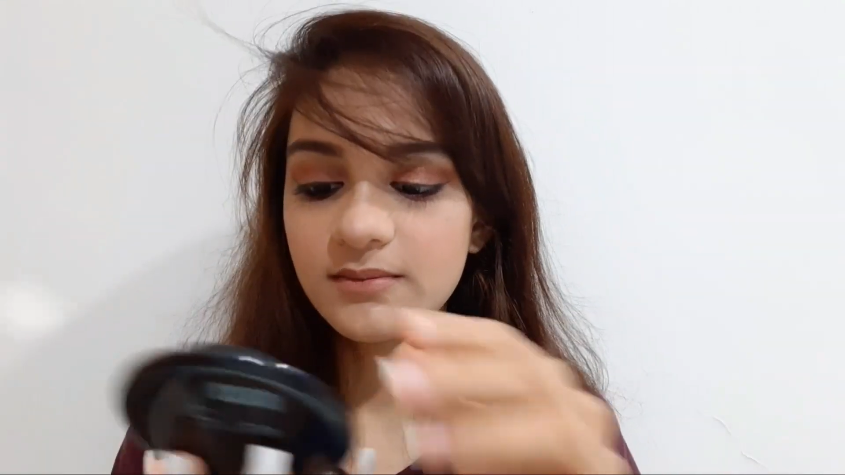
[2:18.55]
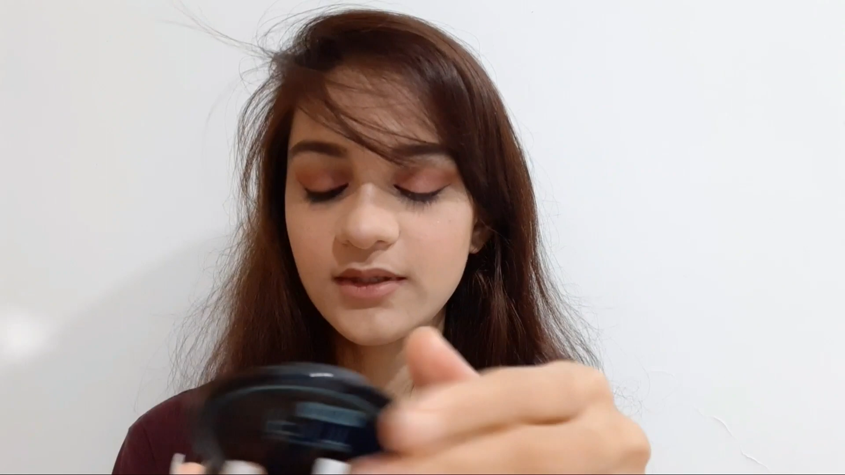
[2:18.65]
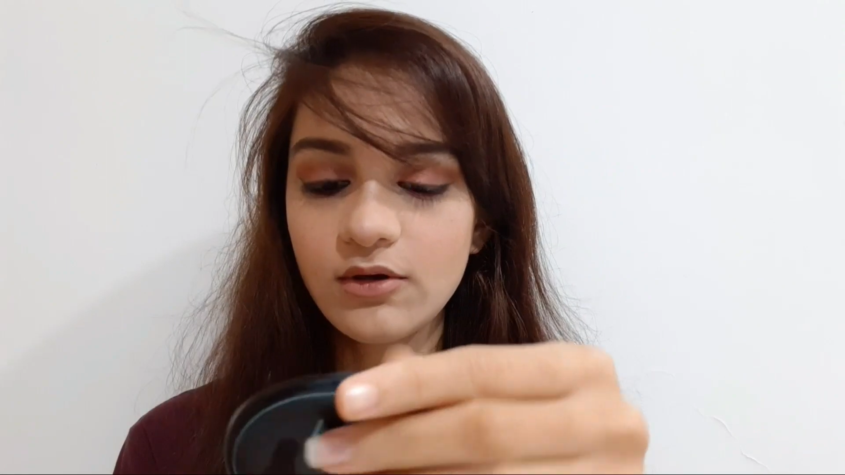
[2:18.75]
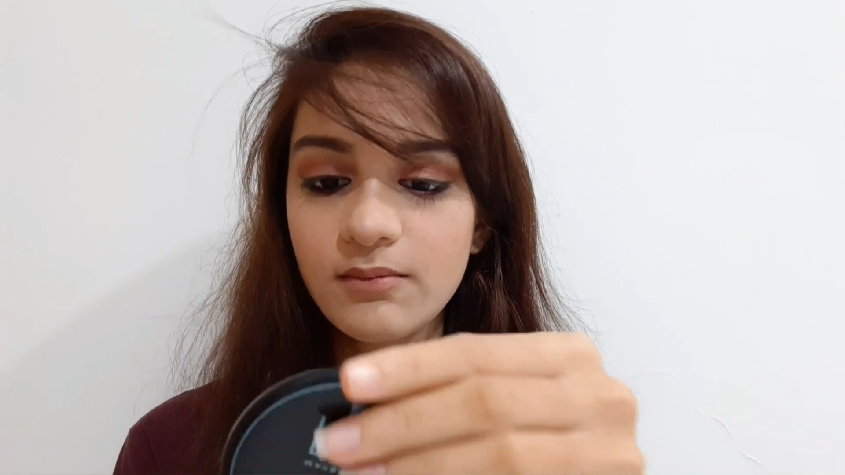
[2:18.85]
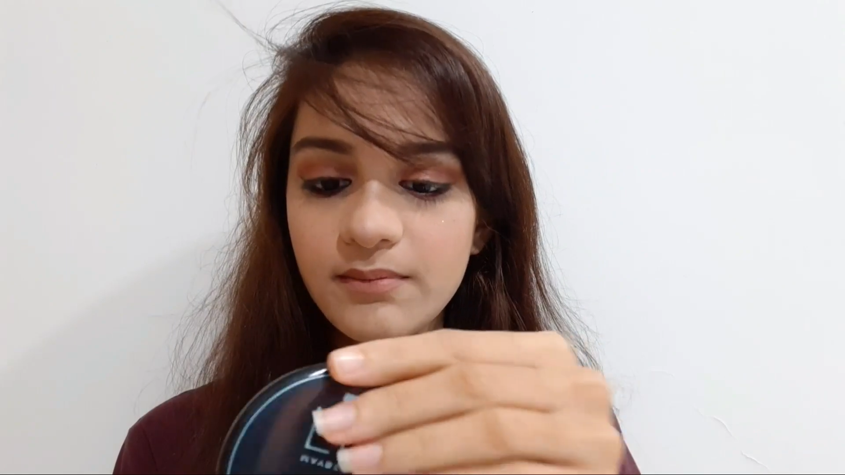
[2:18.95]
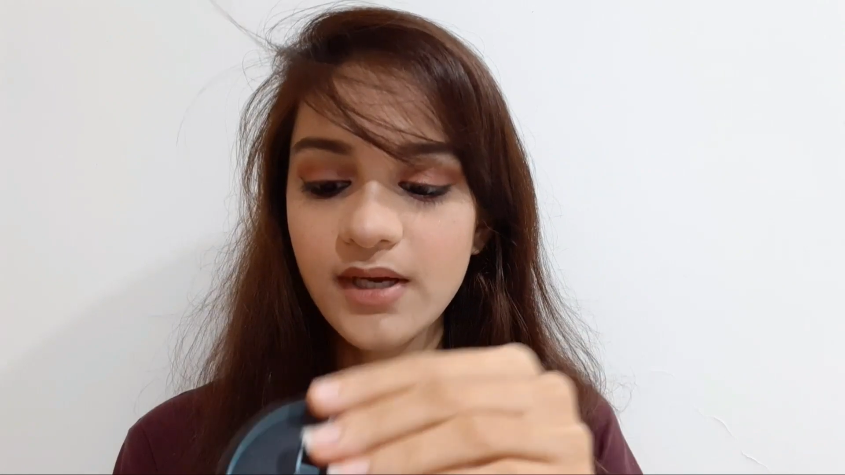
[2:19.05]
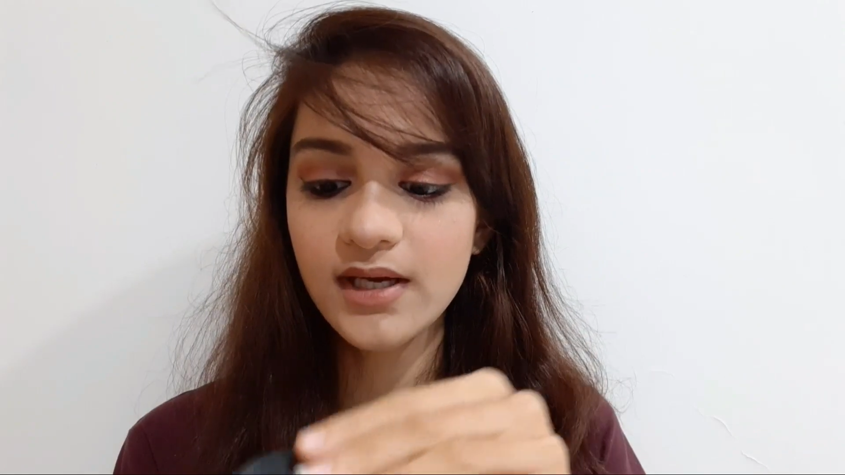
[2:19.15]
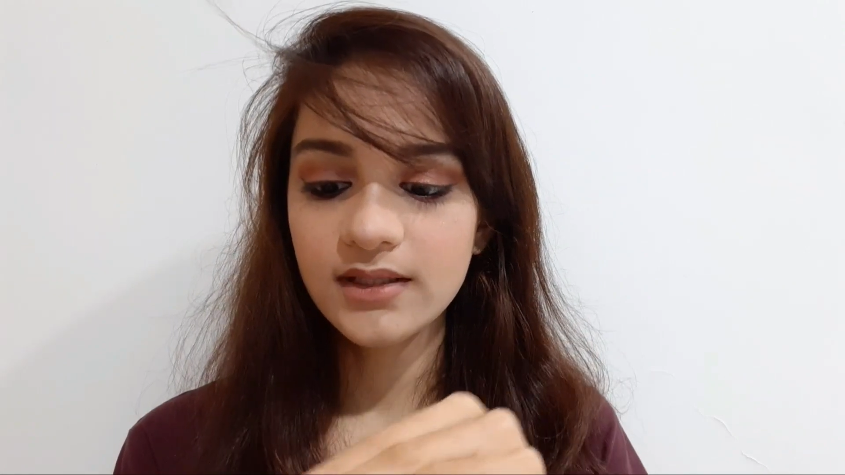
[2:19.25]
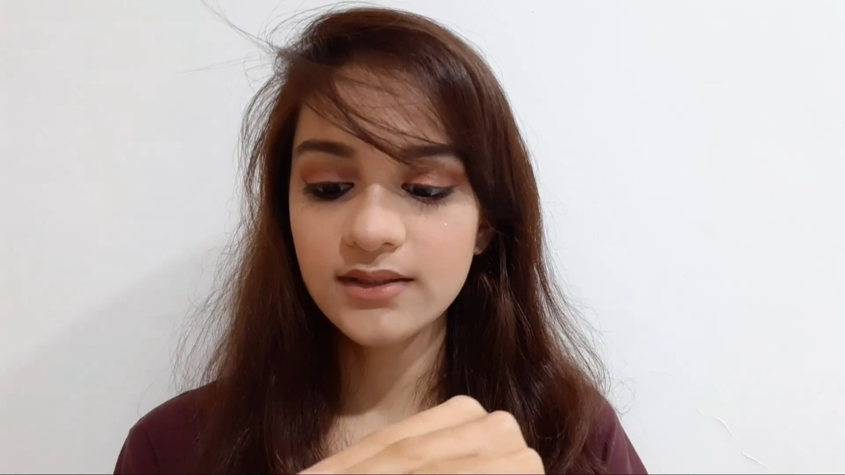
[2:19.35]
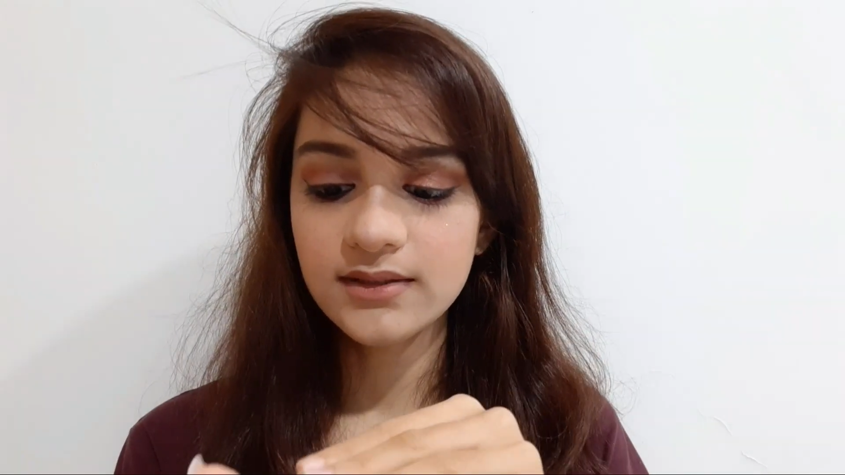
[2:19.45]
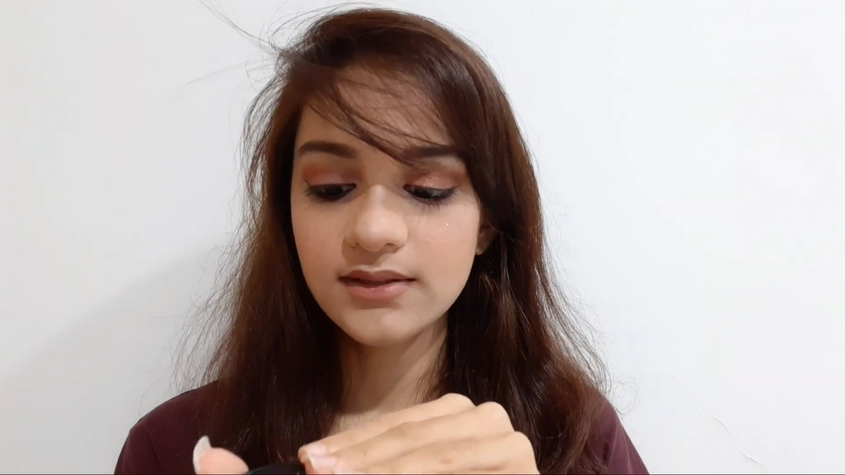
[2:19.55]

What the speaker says: Me Compact.